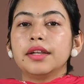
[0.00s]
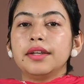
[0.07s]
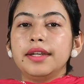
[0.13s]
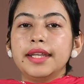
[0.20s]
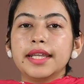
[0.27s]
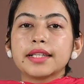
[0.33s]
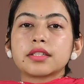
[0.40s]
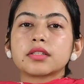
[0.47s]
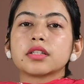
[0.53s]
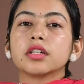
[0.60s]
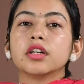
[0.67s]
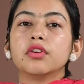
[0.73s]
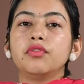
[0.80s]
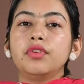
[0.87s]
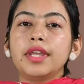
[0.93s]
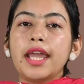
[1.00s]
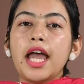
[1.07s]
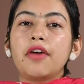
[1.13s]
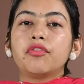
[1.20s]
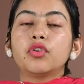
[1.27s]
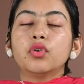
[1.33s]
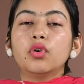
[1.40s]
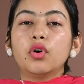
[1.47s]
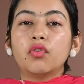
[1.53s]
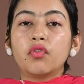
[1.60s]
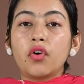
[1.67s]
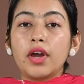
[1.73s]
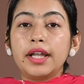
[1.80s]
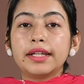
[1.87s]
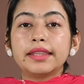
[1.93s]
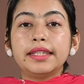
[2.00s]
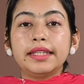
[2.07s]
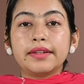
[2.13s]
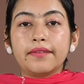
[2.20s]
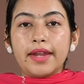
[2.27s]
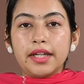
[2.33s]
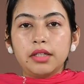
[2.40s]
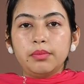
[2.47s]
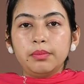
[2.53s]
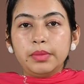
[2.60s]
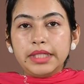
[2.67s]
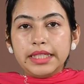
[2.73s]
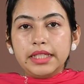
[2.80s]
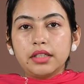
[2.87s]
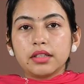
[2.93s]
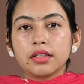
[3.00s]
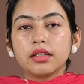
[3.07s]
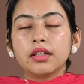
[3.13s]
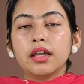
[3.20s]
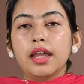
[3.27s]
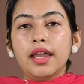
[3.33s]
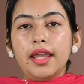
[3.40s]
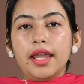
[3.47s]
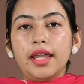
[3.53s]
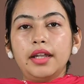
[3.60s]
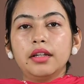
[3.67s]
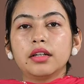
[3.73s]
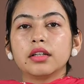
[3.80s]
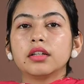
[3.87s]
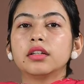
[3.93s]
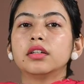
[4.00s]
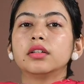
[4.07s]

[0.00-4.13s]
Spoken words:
Next, we have to avoid the red meat and